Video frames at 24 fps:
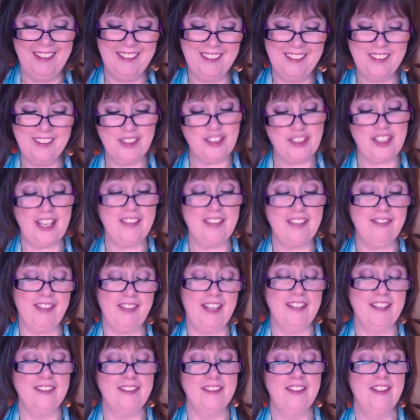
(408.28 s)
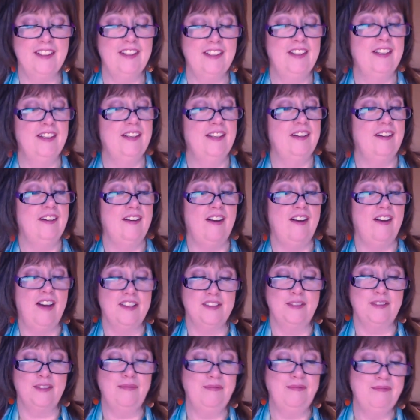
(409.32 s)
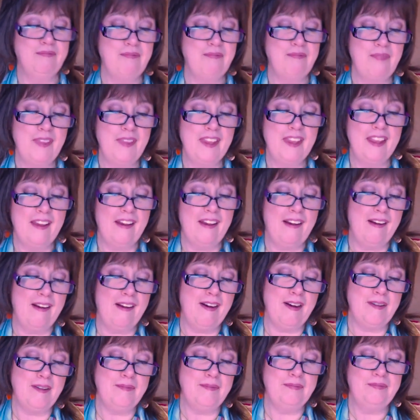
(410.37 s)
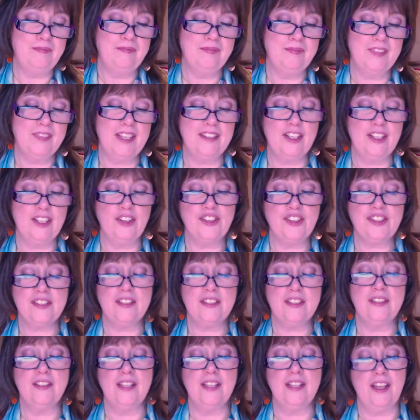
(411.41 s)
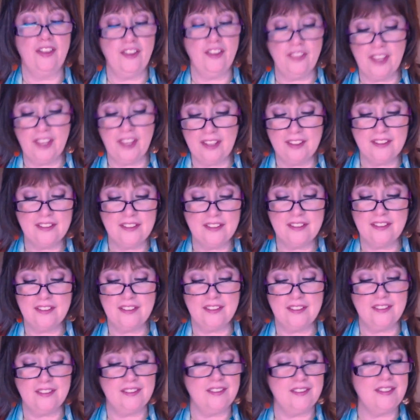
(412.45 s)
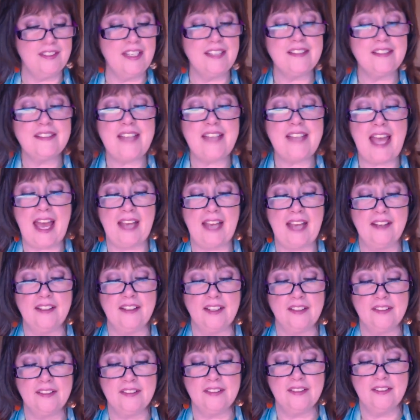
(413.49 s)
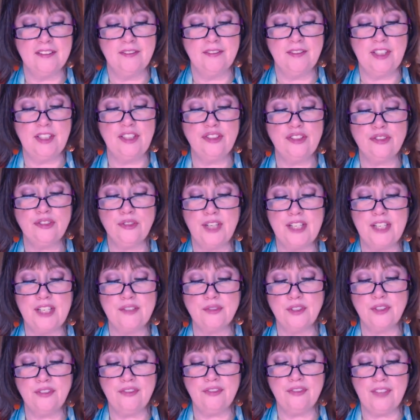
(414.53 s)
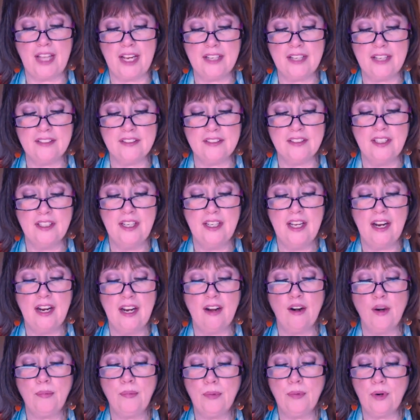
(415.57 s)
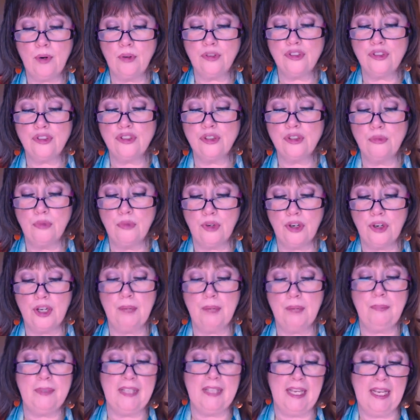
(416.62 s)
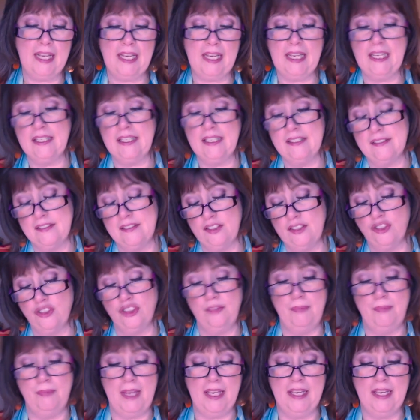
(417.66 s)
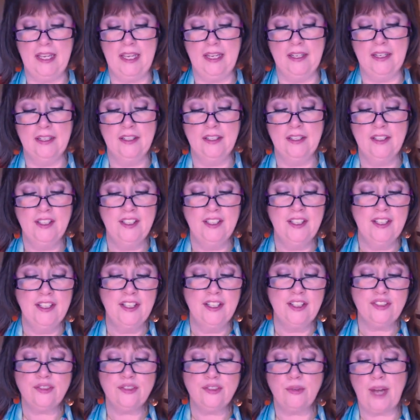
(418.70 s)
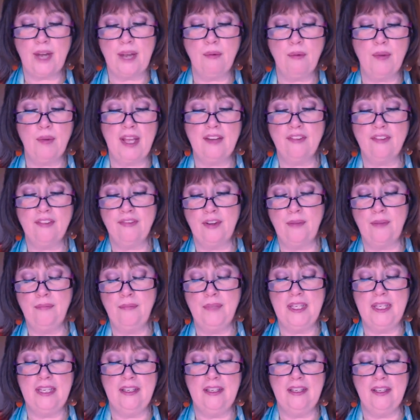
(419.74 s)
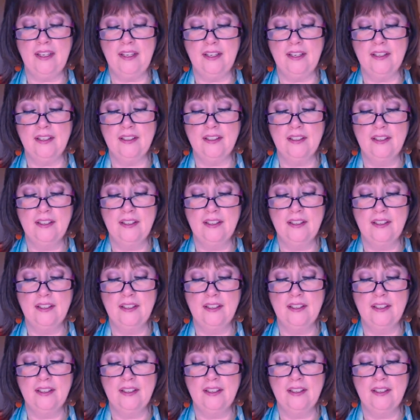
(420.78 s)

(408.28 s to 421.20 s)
which I find awesome. Then there's the other thing is tactics. These traits reflect our approach to work, planning, and decision making. So I went from being